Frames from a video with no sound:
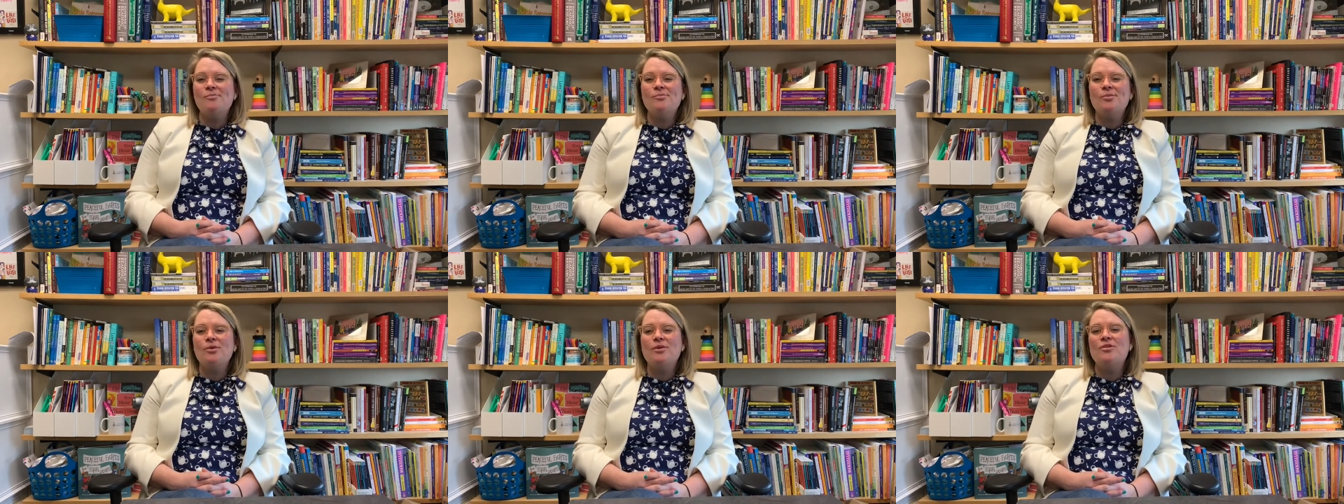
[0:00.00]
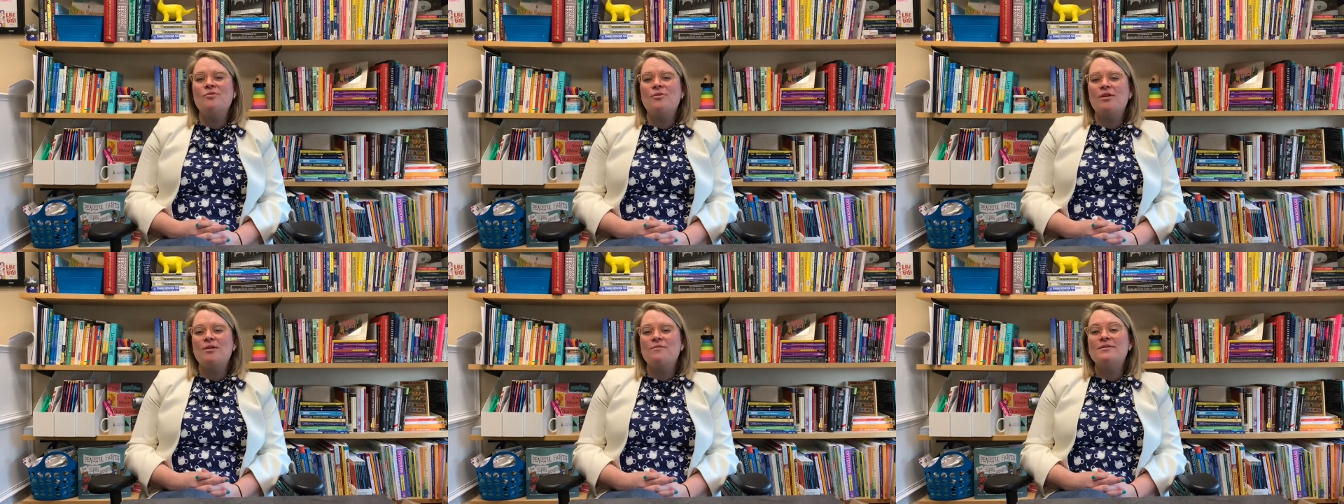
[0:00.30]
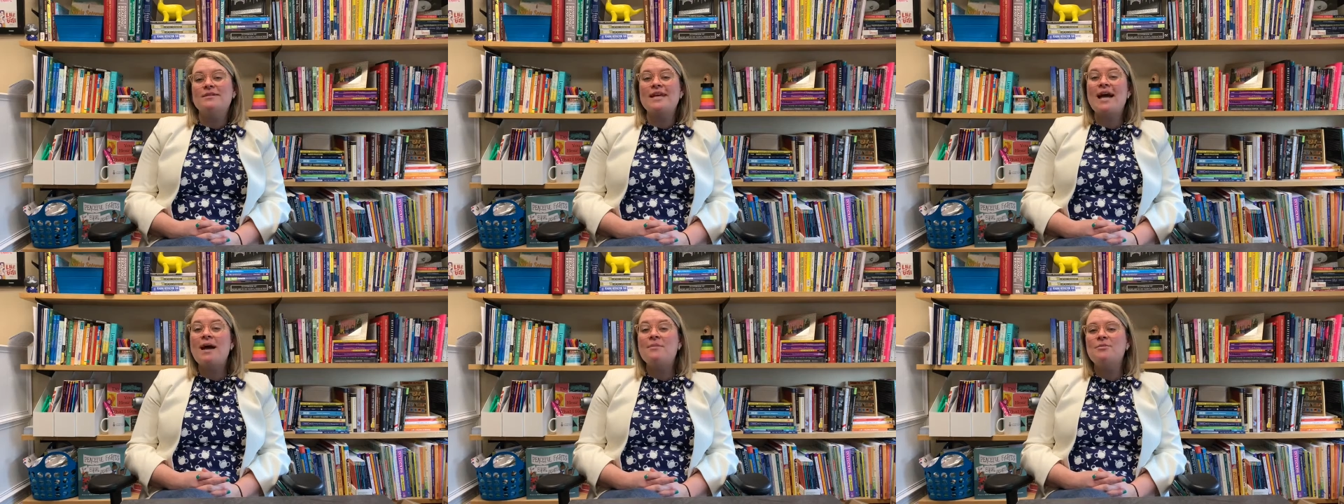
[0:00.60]
both when it
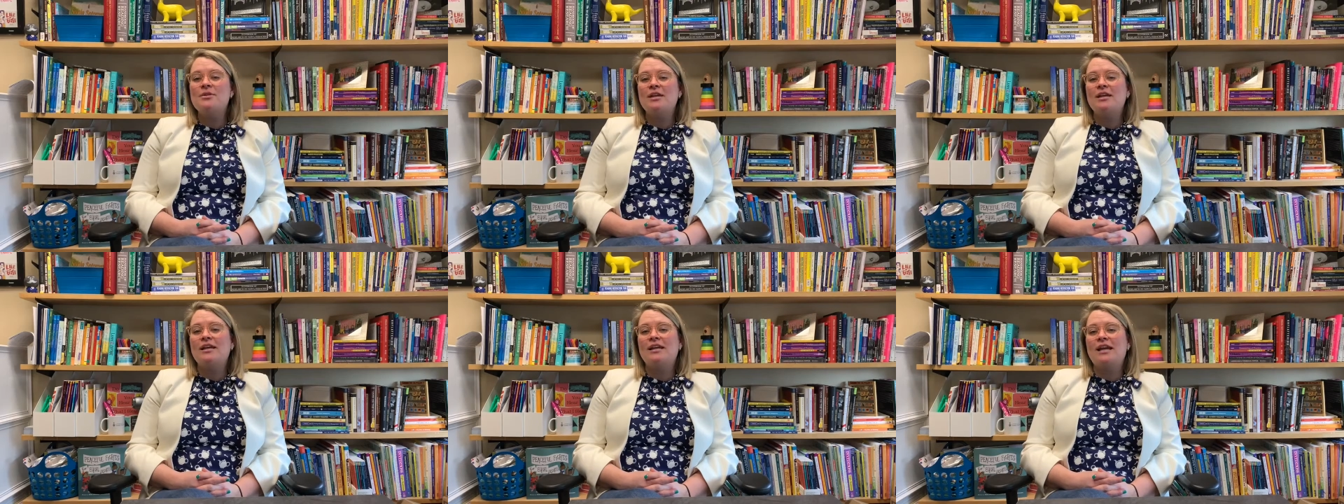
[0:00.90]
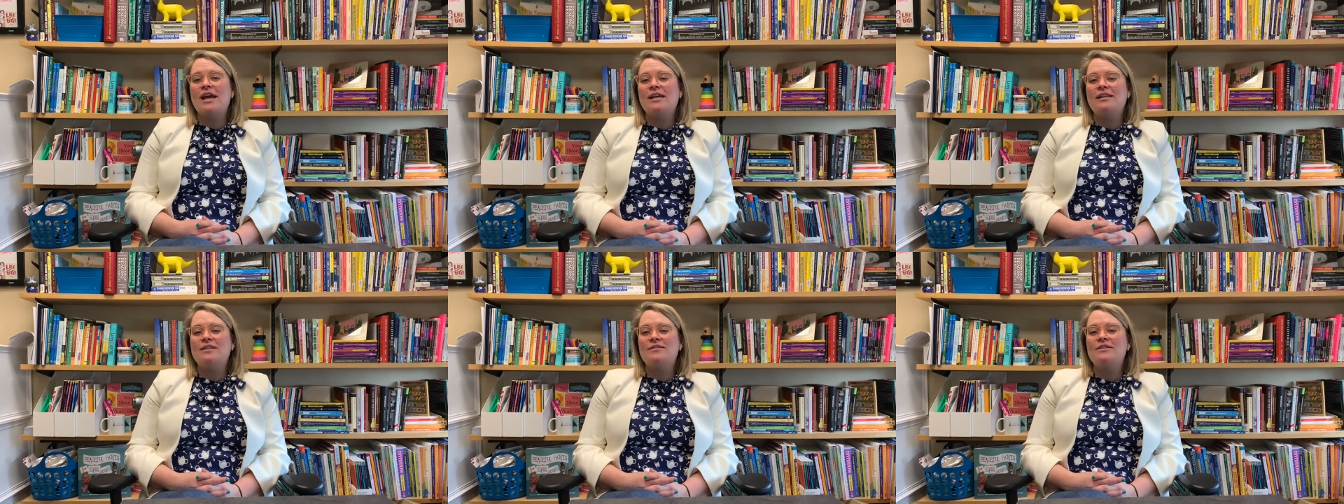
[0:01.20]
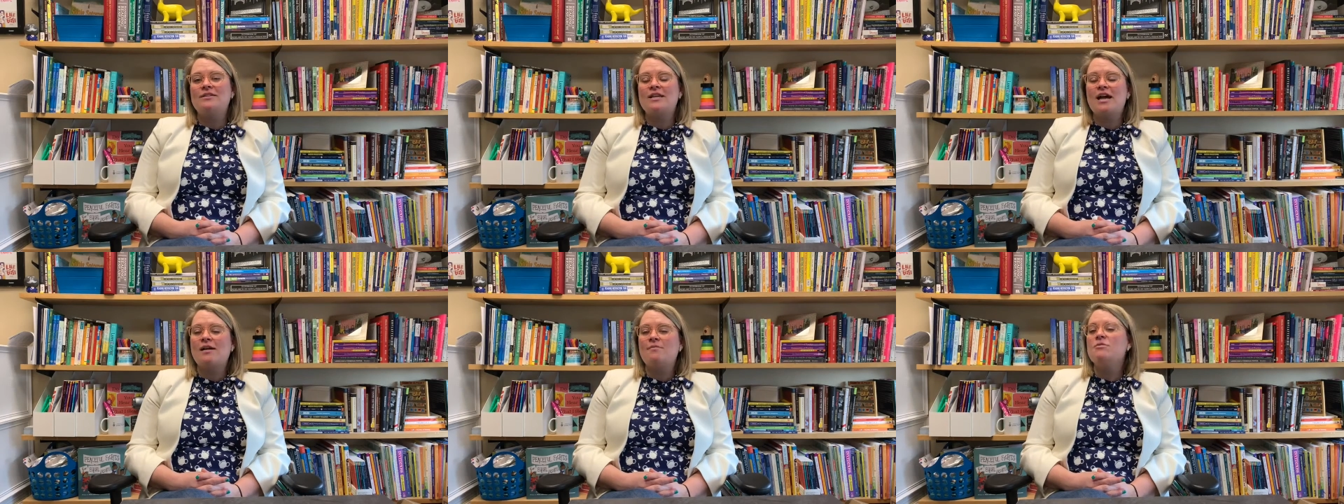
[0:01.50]
was happening and in
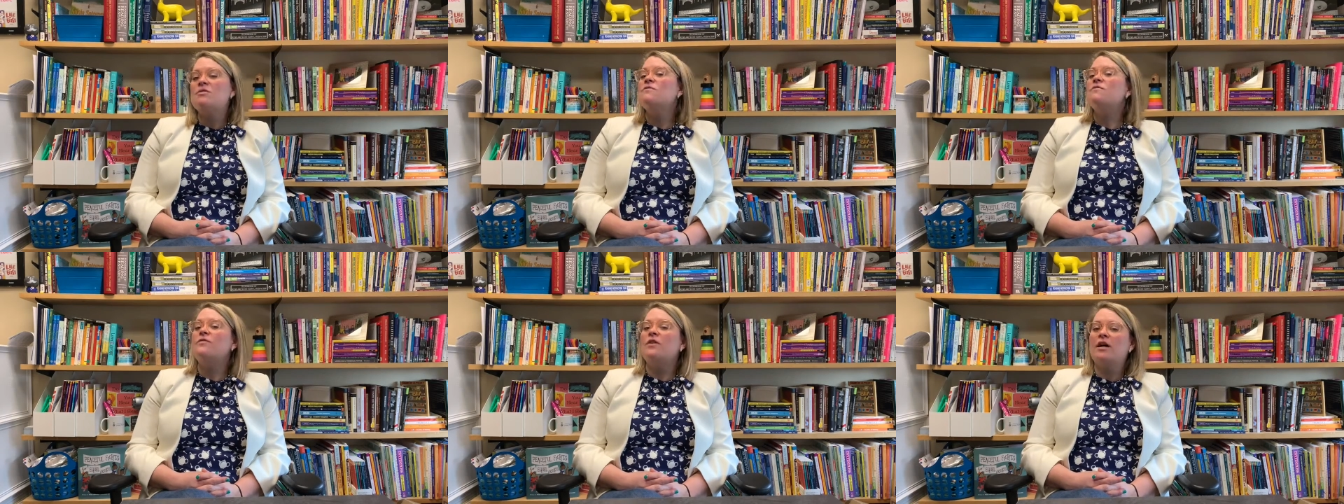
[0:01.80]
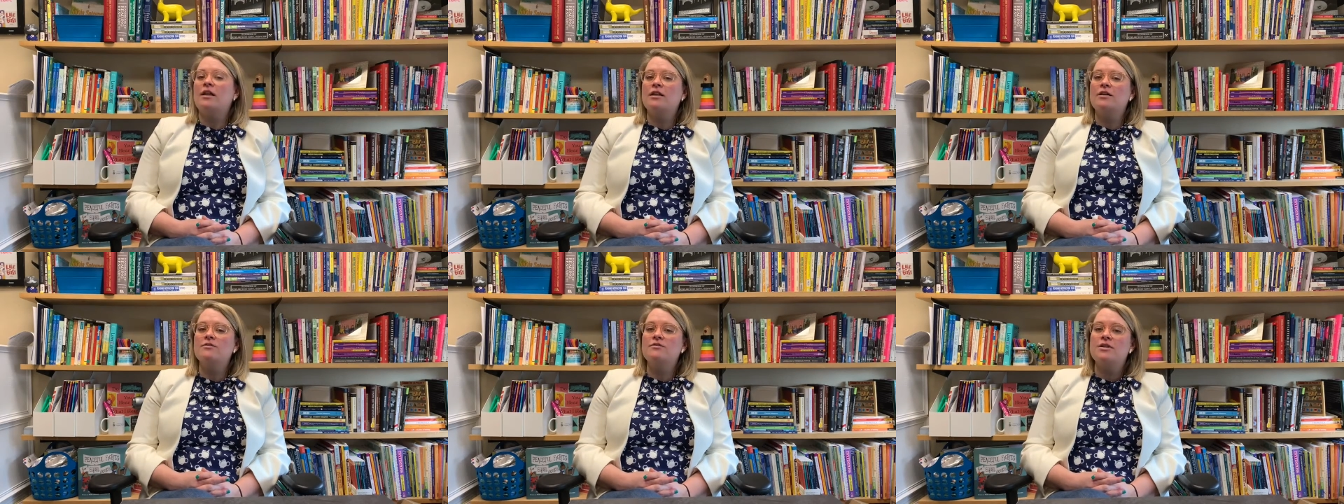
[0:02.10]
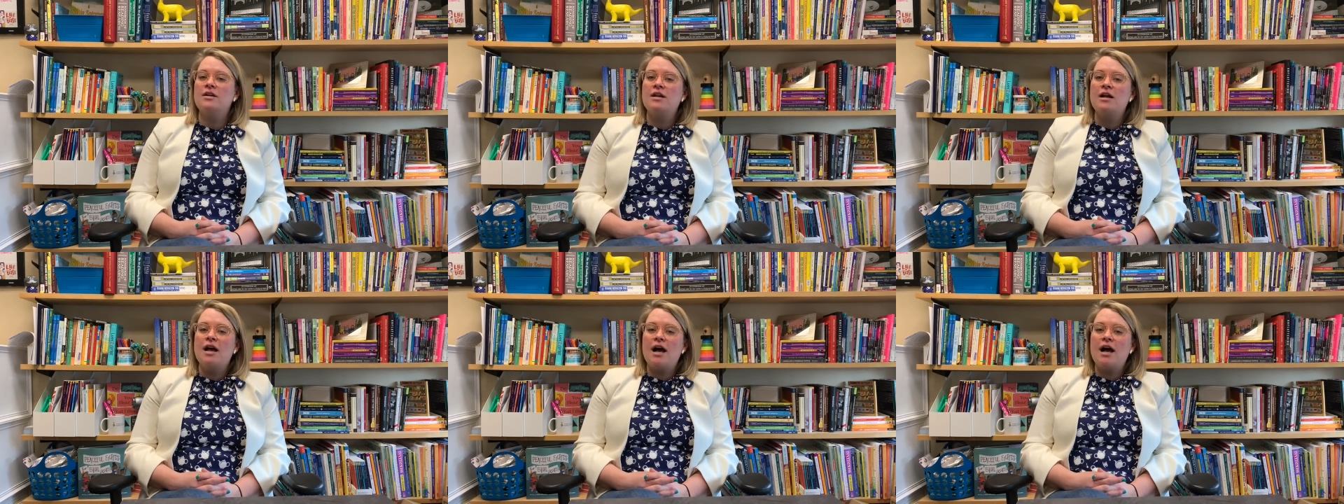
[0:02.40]
the time that followed.